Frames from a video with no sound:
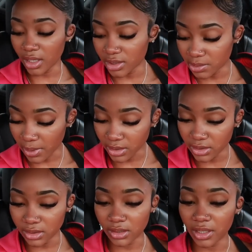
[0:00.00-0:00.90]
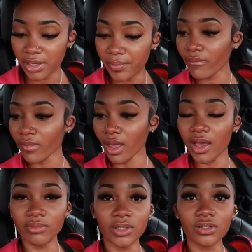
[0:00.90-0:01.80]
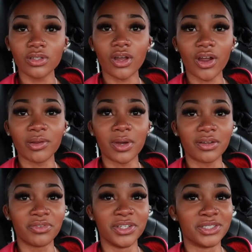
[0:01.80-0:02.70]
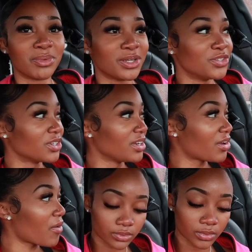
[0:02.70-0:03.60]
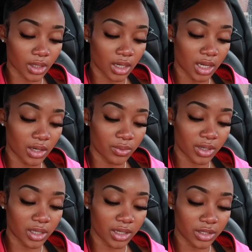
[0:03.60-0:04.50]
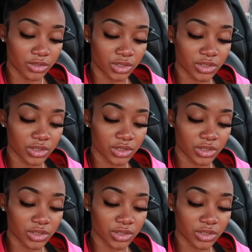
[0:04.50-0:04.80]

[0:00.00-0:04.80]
kind of spicy today. I'm literally already about to finish my drink. I kind of want to get an energy